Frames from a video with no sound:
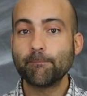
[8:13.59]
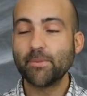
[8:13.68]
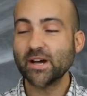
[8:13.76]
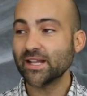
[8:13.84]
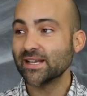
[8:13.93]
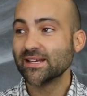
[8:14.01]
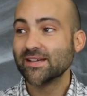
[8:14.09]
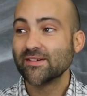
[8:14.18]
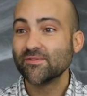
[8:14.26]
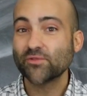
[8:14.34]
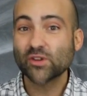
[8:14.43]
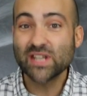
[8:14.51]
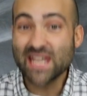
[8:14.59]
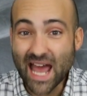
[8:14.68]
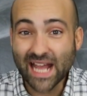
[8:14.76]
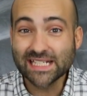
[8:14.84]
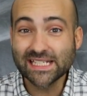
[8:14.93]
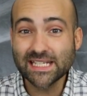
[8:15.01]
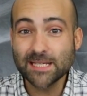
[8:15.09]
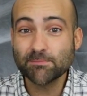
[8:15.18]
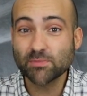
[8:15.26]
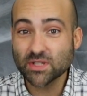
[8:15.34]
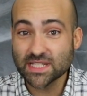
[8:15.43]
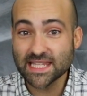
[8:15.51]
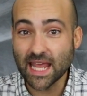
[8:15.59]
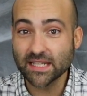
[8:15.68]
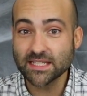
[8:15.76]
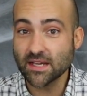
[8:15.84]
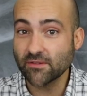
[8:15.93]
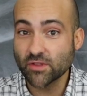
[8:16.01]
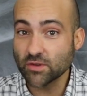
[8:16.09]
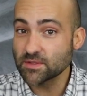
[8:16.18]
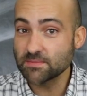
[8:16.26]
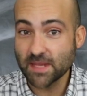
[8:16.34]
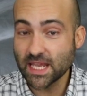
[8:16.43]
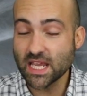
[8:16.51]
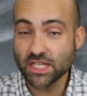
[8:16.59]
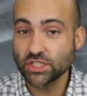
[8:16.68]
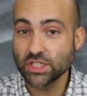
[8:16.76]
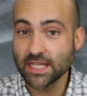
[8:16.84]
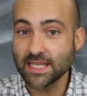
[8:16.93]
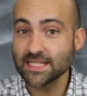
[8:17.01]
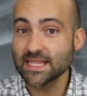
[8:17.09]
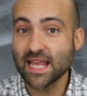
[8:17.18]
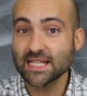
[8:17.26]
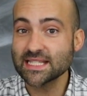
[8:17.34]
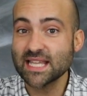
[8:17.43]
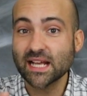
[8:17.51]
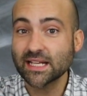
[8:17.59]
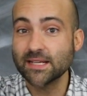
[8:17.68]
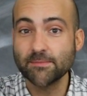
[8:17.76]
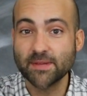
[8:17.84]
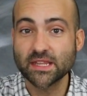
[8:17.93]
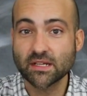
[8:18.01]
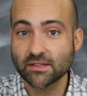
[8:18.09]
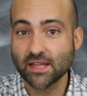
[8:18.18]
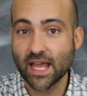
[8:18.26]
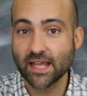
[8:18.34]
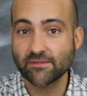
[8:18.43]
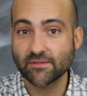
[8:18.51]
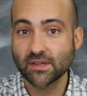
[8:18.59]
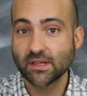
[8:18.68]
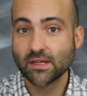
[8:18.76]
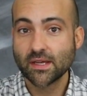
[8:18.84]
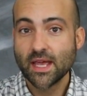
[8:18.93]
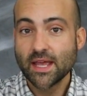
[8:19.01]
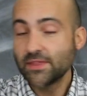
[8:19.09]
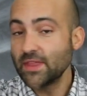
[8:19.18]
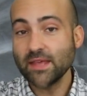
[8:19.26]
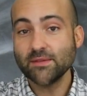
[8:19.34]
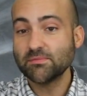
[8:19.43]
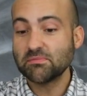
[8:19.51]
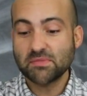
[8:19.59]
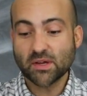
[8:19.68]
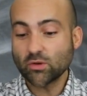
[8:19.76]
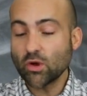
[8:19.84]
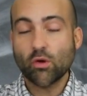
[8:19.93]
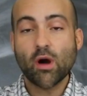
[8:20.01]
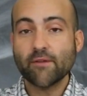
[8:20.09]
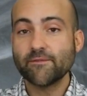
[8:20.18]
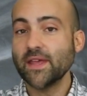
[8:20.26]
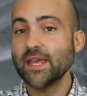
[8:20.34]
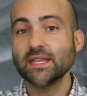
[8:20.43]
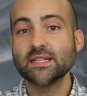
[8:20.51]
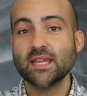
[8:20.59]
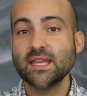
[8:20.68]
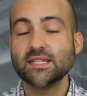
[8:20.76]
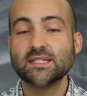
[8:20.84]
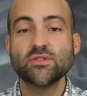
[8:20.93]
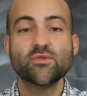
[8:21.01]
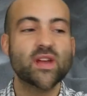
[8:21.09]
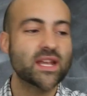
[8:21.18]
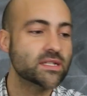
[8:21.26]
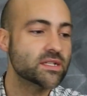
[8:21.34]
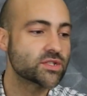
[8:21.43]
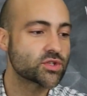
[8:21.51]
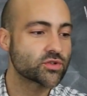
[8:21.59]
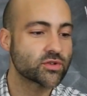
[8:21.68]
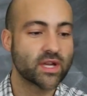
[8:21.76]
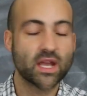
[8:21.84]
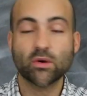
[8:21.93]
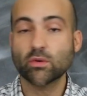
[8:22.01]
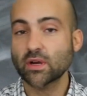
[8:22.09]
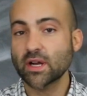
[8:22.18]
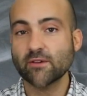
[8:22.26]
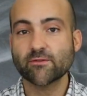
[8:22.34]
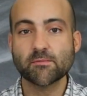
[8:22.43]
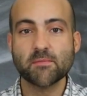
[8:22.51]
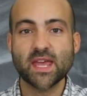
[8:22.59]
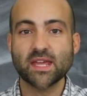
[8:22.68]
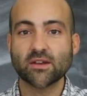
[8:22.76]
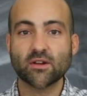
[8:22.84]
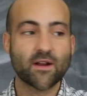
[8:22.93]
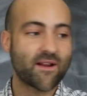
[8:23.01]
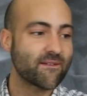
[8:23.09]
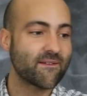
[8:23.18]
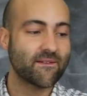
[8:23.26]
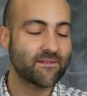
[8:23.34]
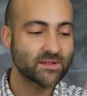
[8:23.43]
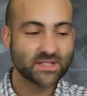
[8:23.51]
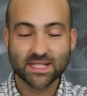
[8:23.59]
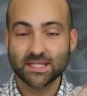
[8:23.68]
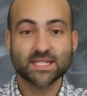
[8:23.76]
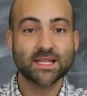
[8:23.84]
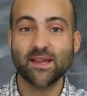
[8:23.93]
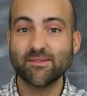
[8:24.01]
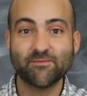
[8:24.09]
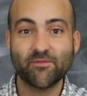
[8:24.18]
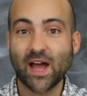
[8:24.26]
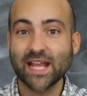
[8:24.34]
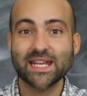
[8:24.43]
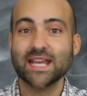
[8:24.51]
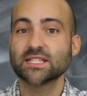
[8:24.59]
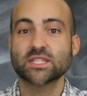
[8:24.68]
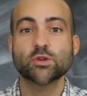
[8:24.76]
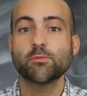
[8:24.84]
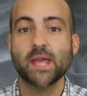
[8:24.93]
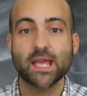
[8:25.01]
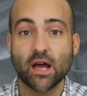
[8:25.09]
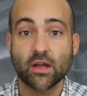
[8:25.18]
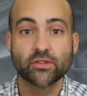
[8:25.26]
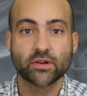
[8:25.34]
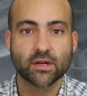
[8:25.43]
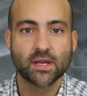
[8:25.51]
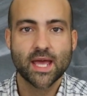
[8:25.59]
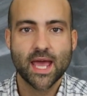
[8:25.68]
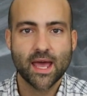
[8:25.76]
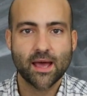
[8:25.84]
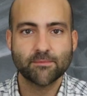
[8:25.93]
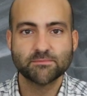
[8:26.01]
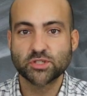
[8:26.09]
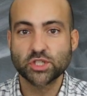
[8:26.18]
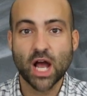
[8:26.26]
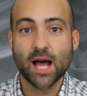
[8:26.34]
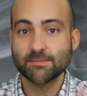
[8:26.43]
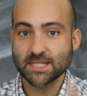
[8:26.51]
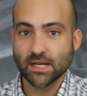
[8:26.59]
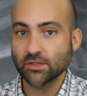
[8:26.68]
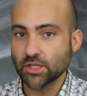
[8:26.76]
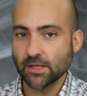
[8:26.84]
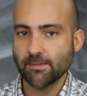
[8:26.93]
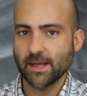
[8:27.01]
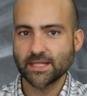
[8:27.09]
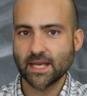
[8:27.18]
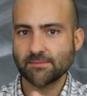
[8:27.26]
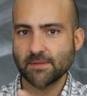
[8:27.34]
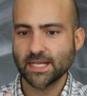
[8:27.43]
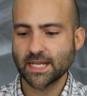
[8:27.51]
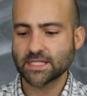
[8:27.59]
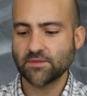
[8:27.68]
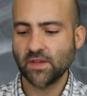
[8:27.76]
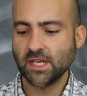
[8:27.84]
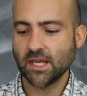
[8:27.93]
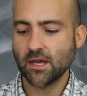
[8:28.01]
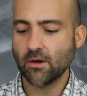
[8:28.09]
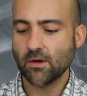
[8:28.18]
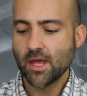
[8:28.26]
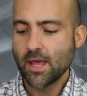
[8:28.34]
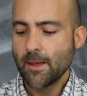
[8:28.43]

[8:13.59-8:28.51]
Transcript: But for ninety percent of those PhDs, that's not going to be their life. They, they'll go off in, into industry or government or, or really finance, so many other jobs, and I'll talk about that in my next video.